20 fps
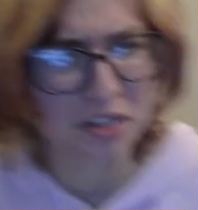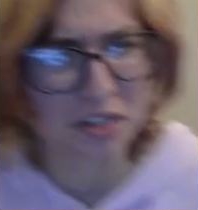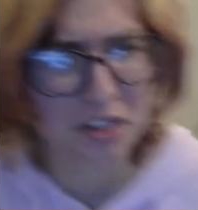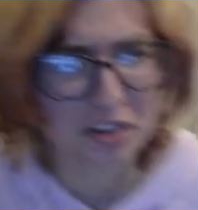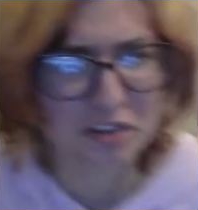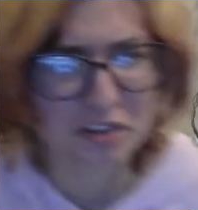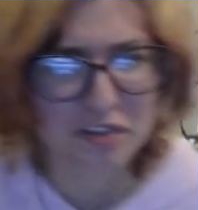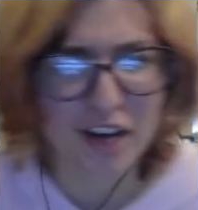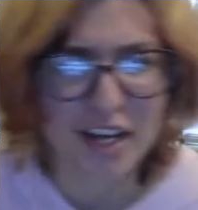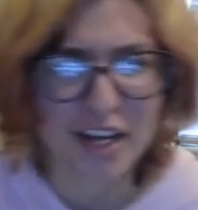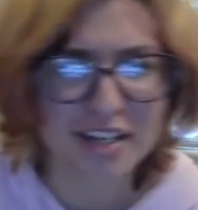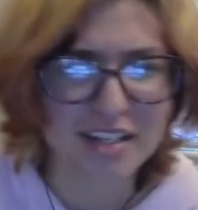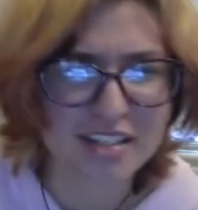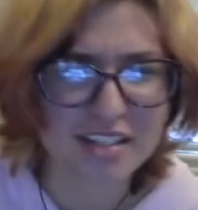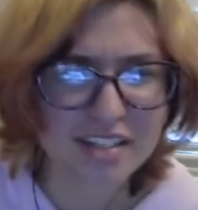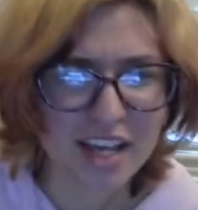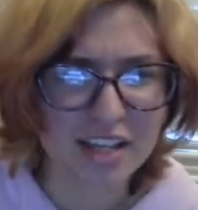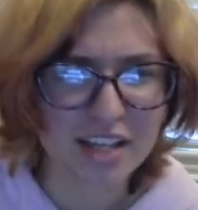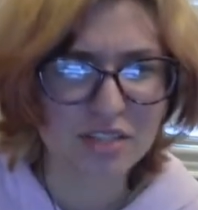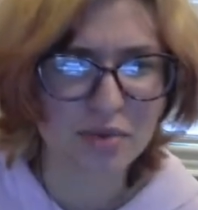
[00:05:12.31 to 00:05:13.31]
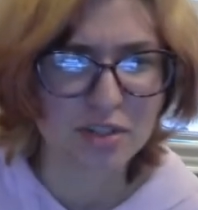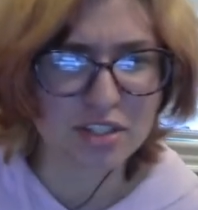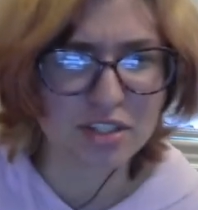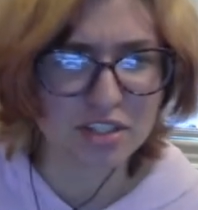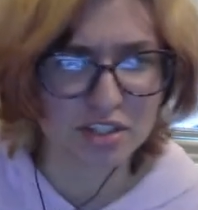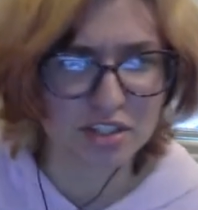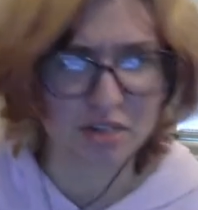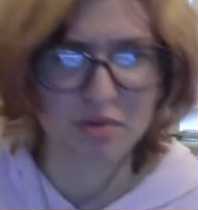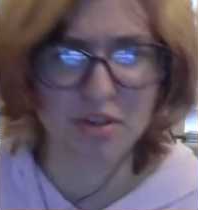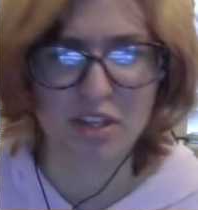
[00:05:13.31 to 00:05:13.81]
friend decides what to
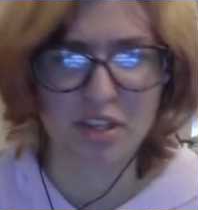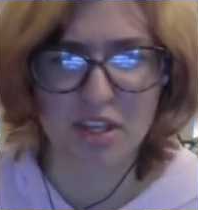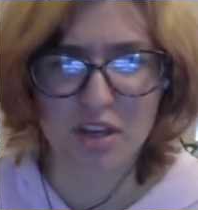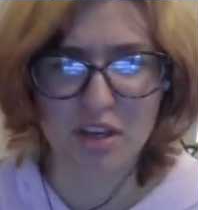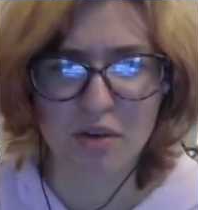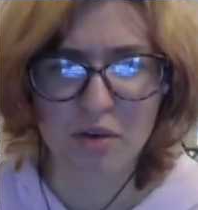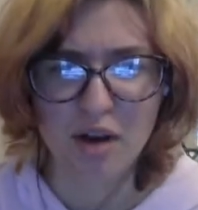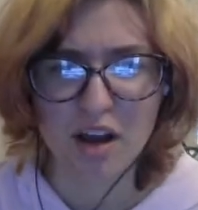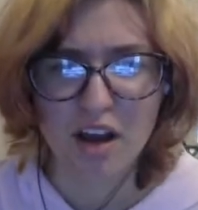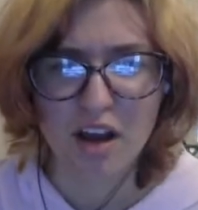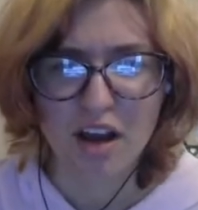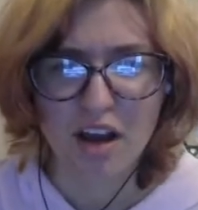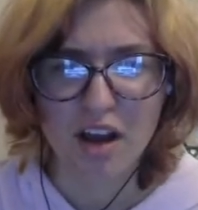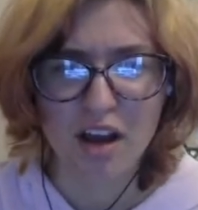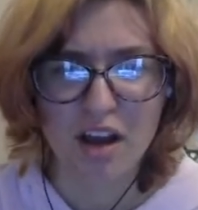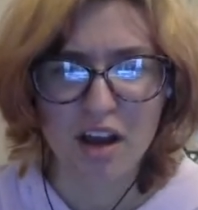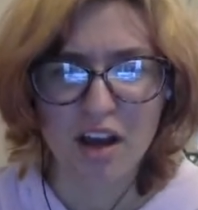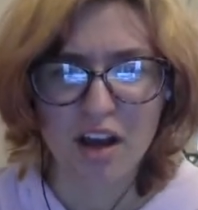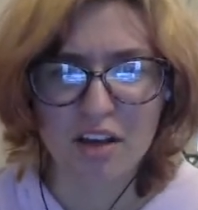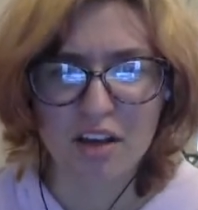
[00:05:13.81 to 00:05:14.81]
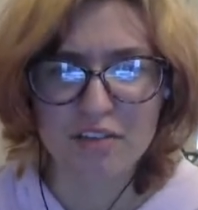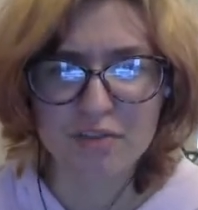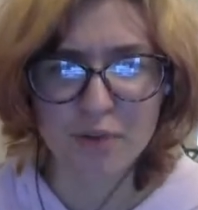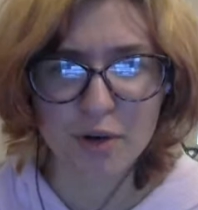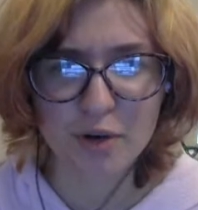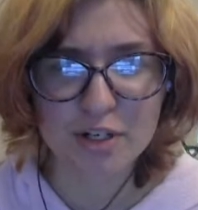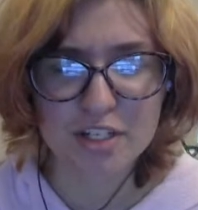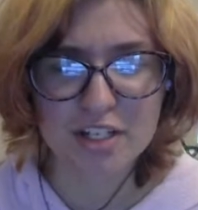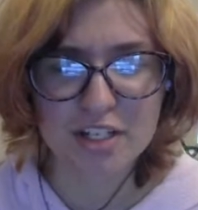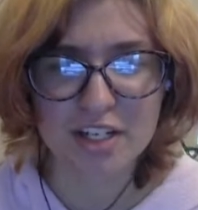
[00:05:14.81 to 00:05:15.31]
do with you.
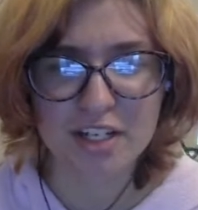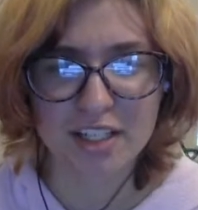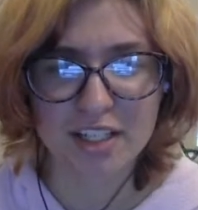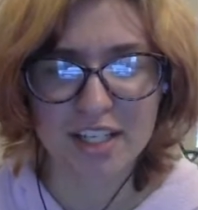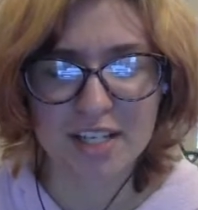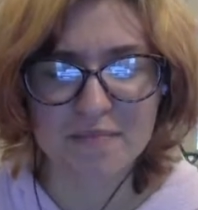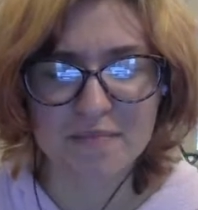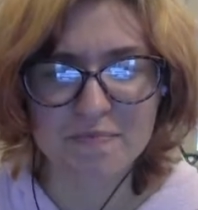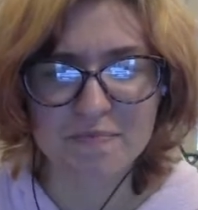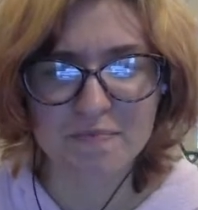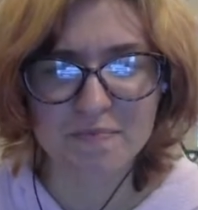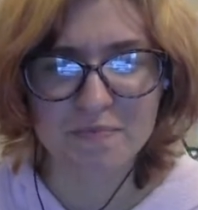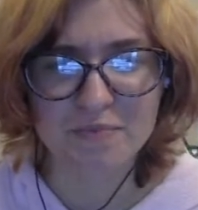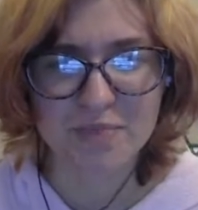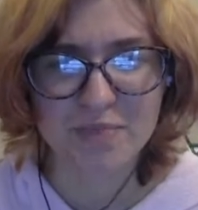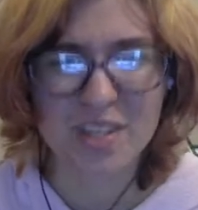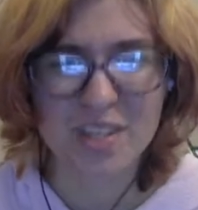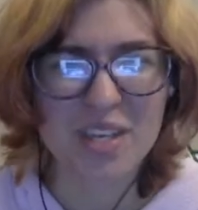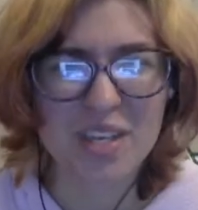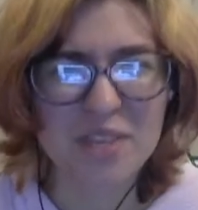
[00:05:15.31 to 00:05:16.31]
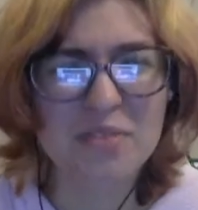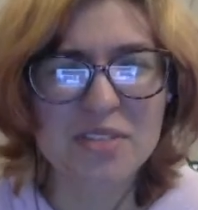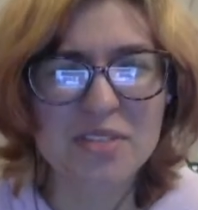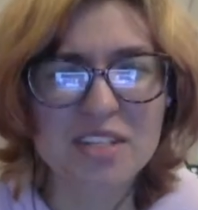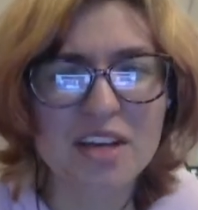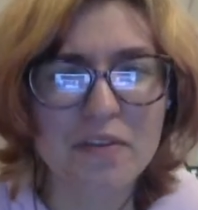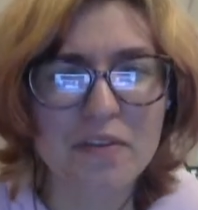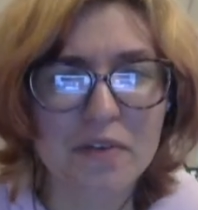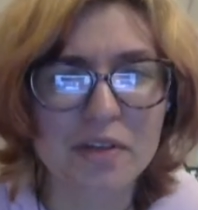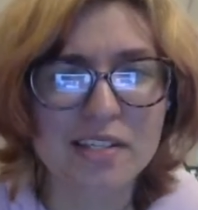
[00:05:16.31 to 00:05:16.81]
Unfortunately, you
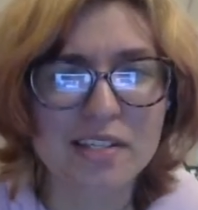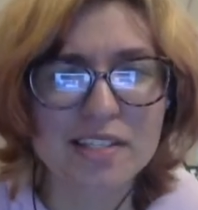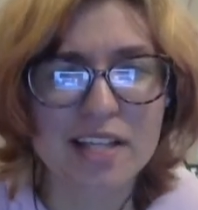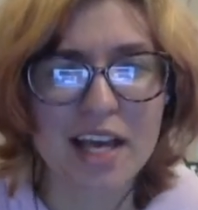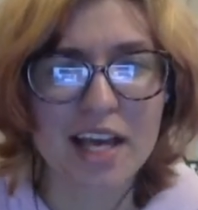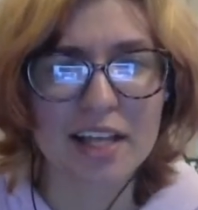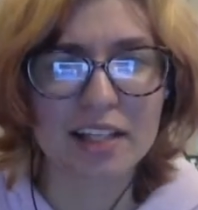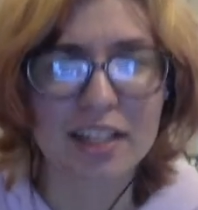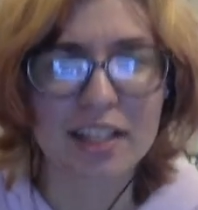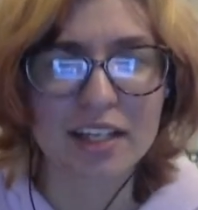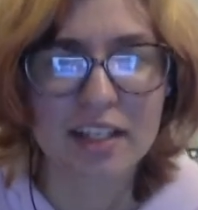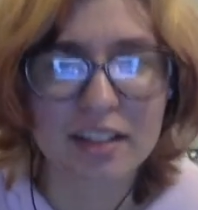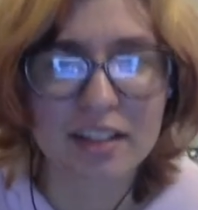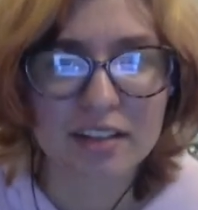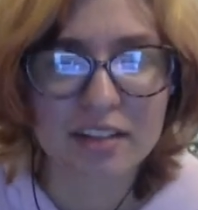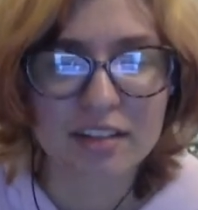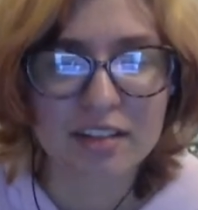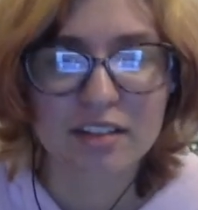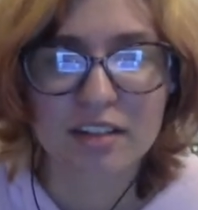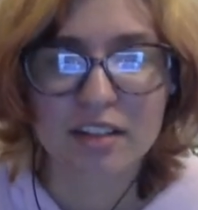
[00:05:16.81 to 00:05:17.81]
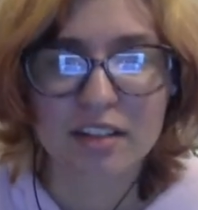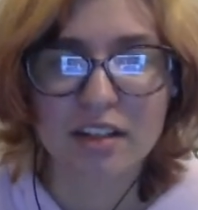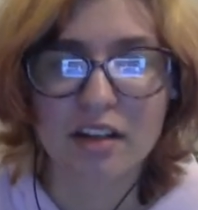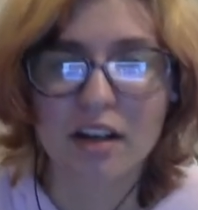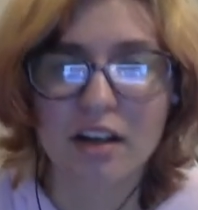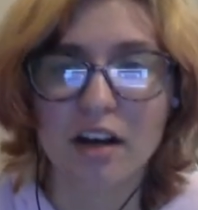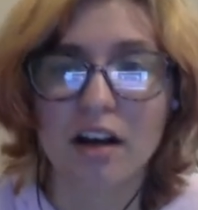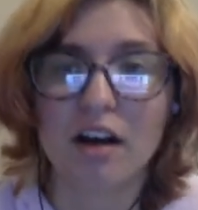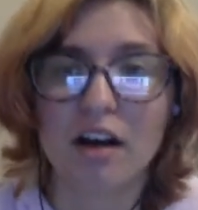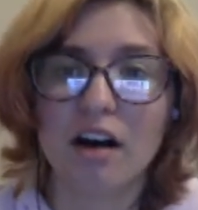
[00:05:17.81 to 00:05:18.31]
sniffle slightly.
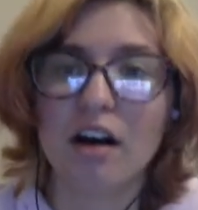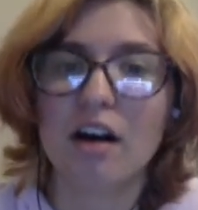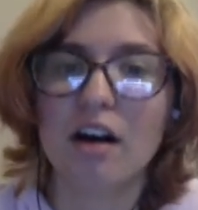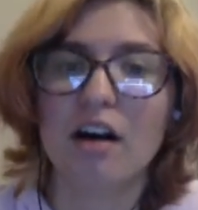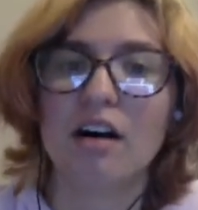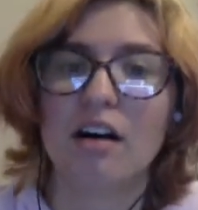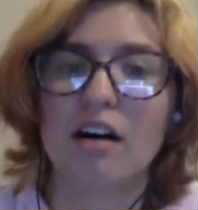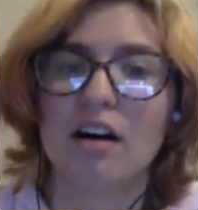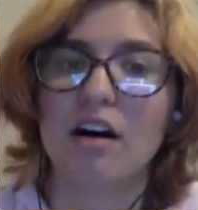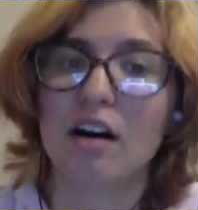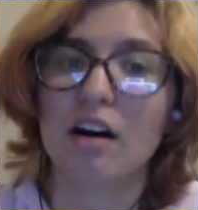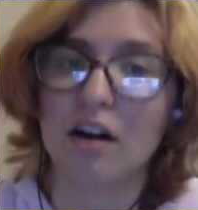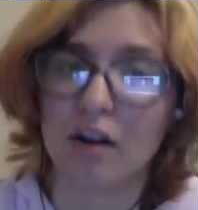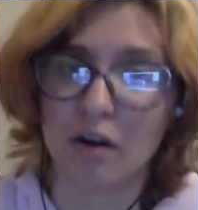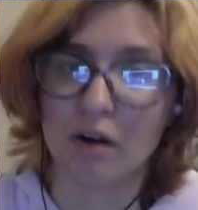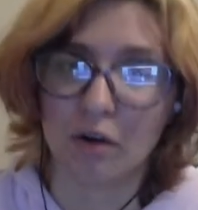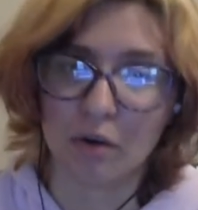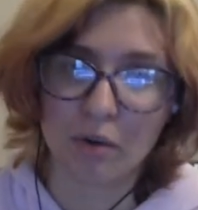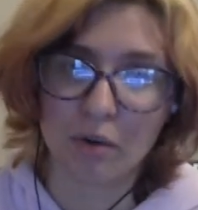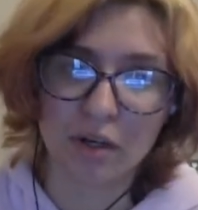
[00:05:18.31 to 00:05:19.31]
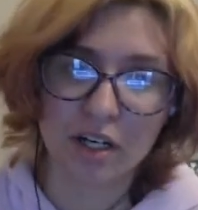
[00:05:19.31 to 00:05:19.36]
Oh